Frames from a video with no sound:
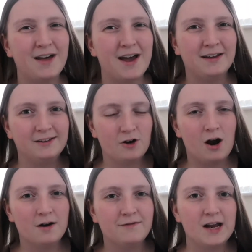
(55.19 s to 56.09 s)
that extra
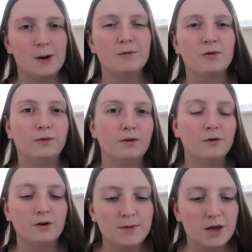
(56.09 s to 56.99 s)
half an hour or so
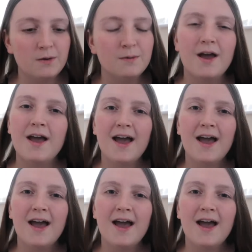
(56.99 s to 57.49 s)
commute.